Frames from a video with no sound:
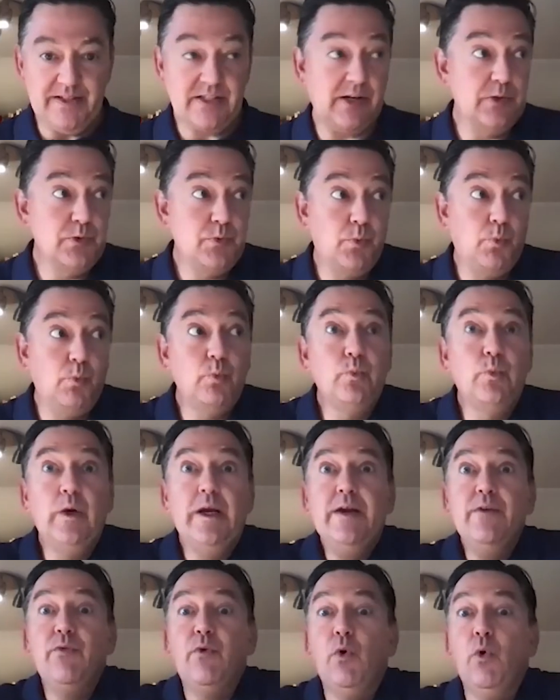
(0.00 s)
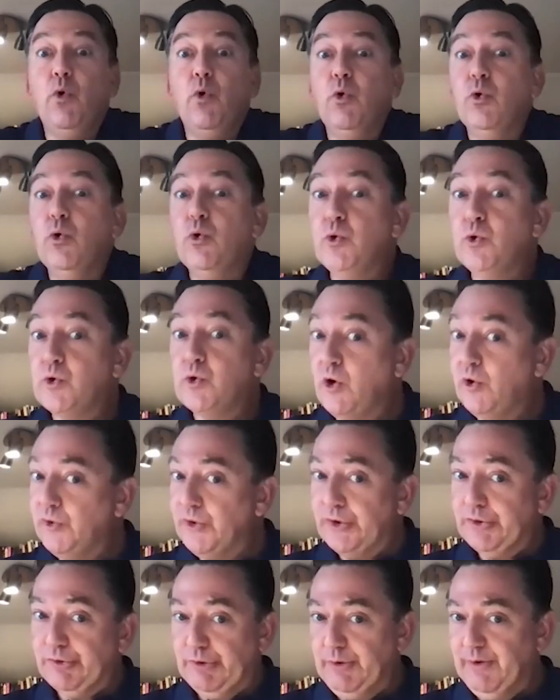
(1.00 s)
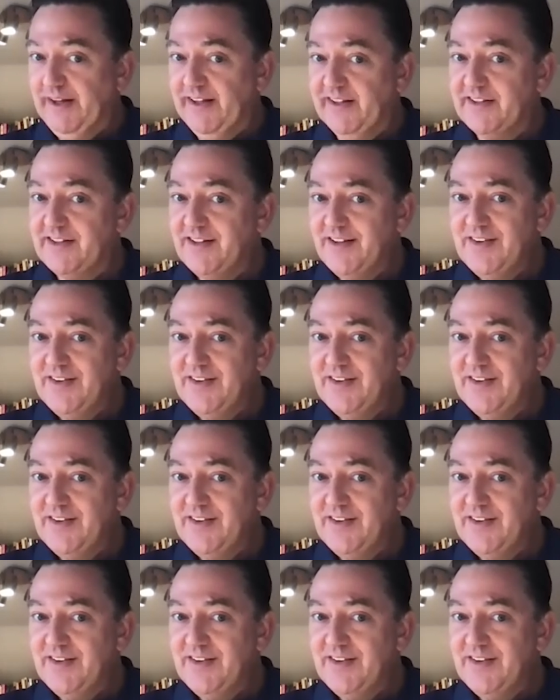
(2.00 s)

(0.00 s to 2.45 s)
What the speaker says: because we've all gone through it.